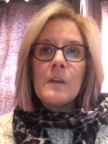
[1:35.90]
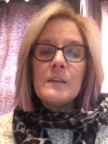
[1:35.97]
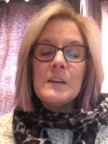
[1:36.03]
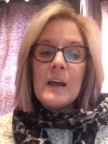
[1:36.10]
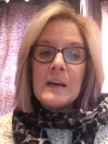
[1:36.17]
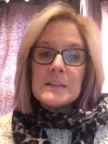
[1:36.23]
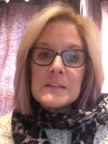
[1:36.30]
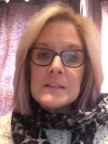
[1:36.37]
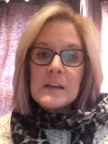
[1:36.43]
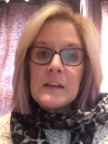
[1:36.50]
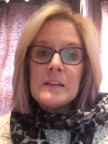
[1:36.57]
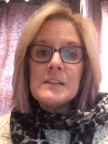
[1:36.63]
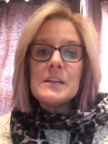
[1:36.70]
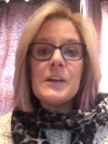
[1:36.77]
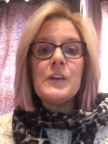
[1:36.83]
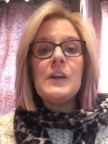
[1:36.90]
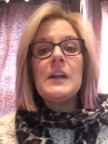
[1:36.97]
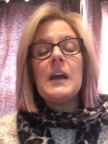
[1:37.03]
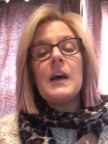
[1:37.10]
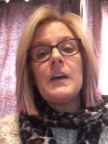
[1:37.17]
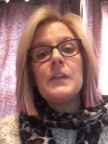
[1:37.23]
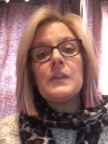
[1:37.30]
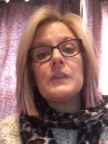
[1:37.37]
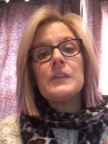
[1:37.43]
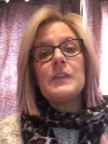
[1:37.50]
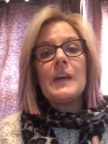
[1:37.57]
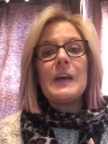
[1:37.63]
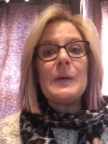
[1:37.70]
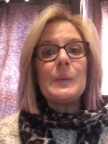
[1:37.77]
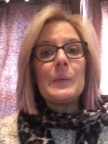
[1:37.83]
non-sedentary, others
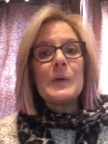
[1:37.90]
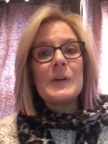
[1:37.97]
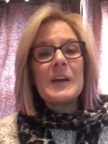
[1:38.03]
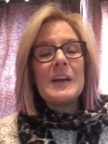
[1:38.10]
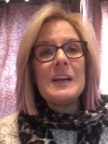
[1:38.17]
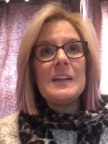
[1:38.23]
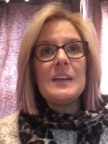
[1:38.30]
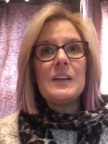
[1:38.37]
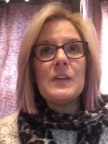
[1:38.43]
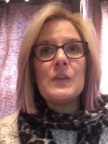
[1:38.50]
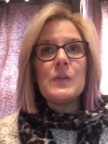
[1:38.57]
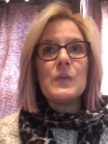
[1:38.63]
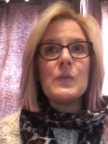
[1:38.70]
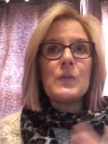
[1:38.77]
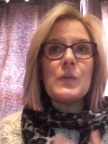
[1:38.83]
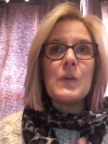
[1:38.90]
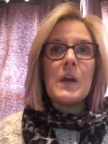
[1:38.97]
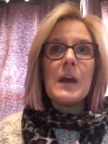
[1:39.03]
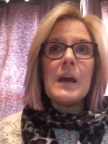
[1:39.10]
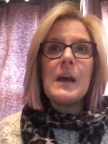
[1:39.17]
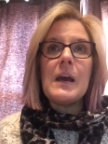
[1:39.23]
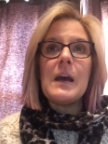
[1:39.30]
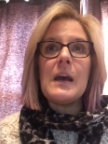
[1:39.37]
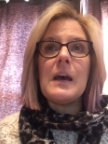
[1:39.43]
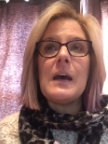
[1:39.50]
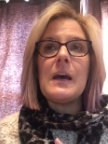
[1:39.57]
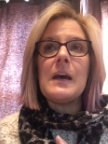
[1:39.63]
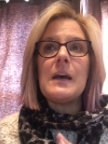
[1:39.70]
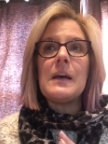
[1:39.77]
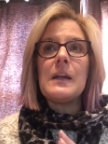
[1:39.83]
that were kind of
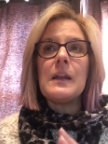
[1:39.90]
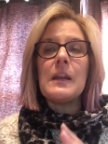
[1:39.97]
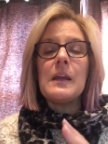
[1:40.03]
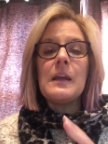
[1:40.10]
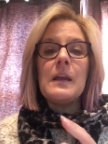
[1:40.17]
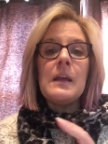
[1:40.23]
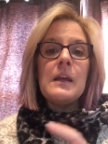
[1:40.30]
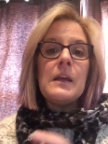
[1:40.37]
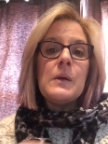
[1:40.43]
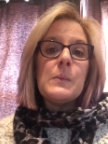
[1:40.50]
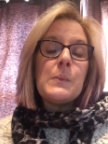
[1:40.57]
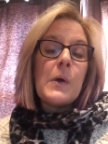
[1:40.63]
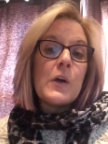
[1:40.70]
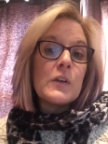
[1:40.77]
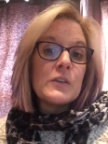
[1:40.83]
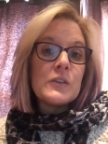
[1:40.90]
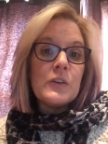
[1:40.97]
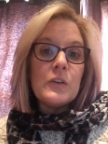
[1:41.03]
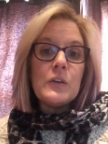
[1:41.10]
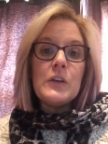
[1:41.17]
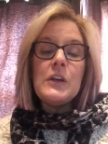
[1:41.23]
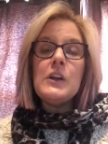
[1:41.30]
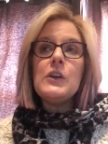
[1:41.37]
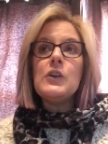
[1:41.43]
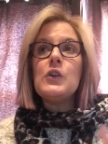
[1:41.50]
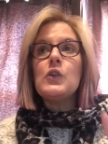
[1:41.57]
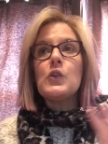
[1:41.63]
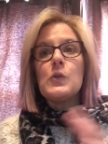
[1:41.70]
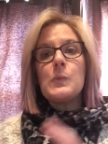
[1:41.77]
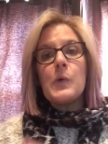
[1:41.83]
had partial year
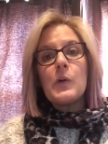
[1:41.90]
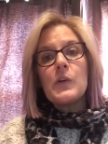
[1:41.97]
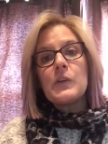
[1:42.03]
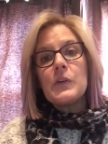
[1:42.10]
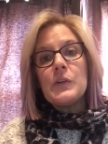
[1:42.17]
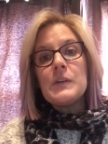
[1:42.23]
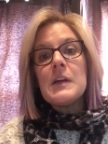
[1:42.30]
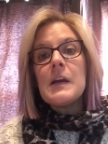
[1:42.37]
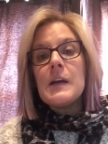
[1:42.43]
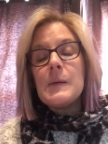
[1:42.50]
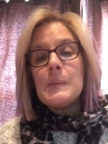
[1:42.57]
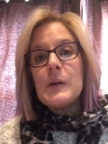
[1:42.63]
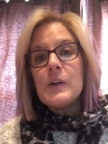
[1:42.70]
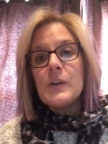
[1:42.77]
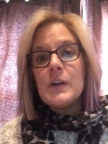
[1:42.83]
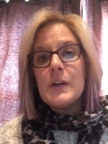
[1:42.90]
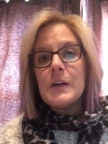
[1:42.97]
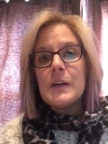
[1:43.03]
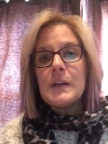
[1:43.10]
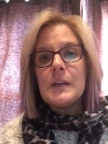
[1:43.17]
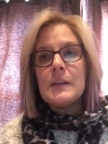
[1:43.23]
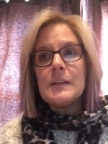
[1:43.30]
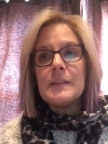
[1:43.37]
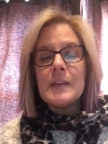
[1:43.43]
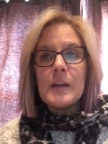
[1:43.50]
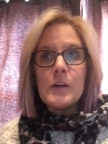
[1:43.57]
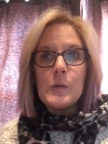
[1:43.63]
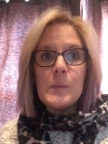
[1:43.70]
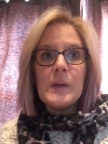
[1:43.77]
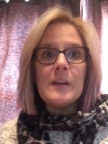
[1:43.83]
or partial time period
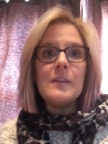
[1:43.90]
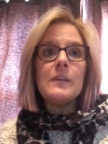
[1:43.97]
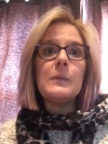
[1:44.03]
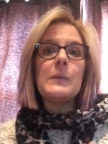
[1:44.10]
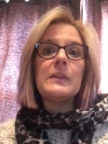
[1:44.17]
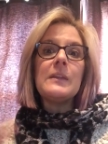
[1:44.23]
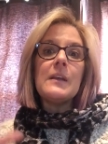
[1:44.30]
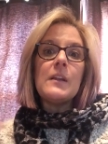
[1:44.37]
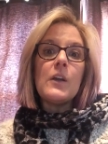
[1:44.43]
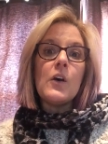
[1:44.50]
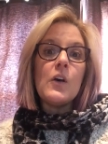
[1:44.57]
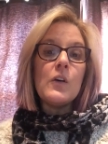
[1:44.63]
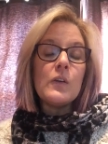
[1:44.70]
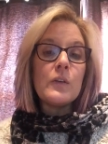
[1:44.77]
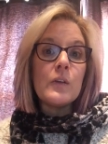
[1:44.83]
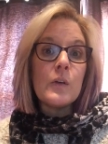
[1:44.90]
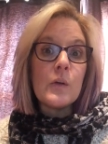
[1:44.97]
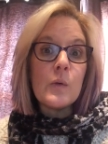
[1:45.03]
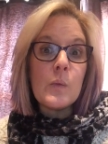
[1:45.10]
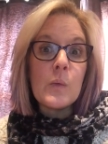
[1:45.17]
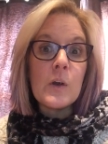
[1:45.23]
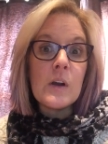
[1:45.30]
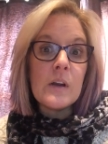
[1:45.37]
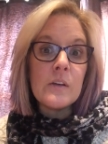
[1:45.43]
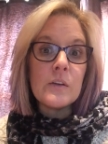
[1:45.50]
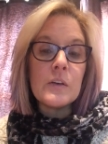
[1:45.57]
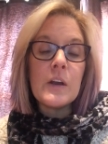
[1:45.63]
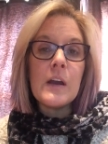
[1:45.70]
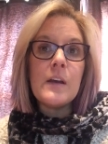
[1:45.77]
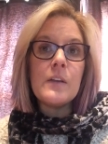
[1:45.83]
settlements, but then also were
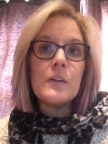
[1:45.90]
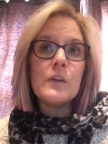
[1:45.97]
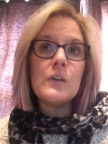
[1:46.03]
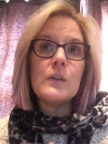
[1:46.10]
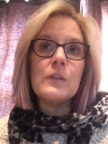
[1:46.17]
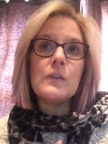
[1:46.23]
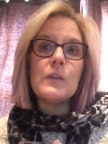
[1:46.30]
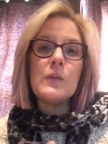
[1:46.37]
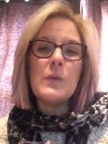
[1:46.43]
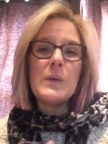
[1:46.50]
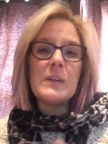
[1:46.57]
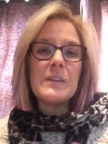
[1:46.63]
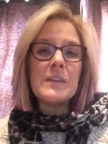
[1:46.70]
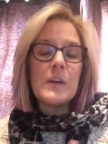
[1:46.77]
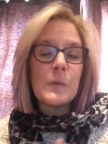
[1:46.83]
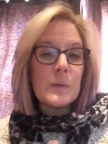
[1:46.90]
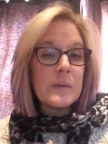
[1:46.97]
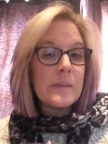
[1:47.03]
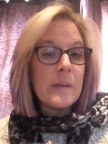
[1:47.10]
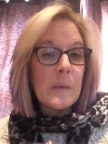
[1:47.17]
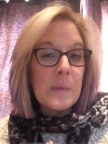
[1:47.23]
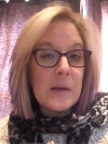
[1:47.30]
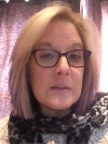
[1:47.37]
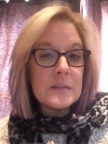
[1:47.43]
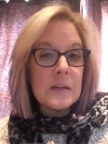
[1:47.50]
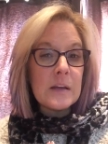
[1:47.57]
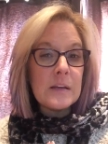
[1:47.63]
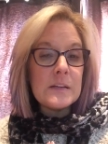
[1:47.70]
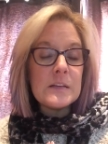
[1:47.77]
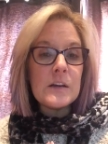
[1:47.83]
hunter-gatherers, so ones that were
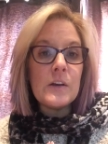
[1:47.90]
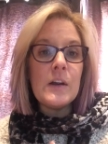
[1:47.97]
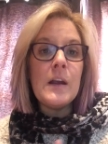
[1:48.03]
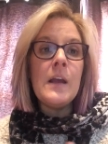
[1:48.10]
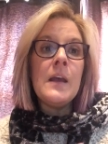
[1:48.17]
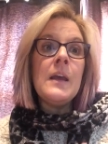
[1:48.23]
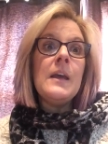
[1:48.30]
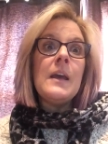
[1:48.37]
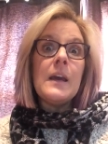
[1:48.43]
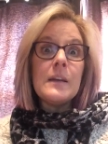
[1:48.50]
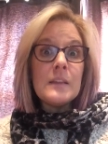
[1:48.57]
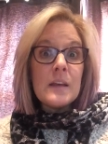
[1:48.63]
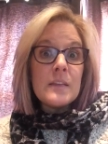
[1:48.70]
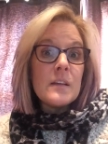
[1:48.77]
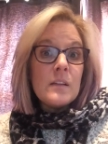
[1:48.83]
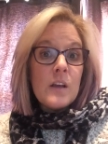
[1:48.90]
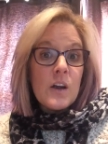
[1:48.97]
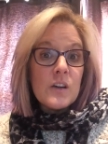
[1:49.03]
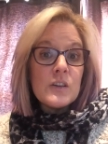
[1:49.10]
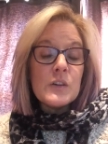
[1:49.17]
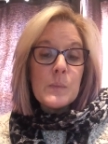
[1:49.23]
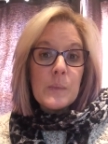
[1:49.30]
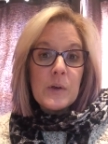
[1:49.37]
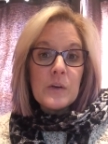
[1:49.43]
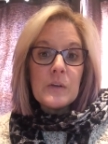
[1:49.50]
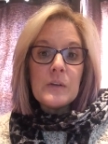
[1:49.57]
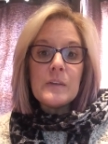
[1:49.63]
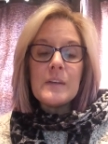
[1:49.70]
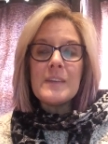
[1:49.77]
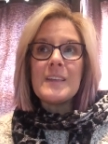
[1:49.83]
semi-sedentary, and then the large
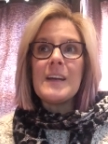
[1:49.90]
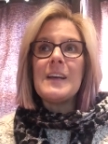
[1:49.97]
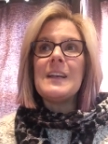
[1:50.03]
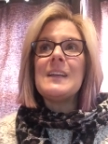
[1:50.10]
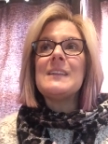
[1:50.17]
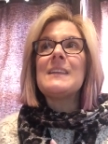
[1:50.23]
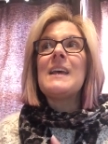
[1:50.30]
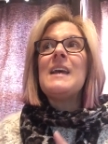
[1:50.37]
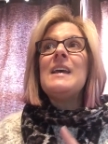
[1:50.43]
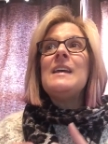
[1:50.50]
imperial societies.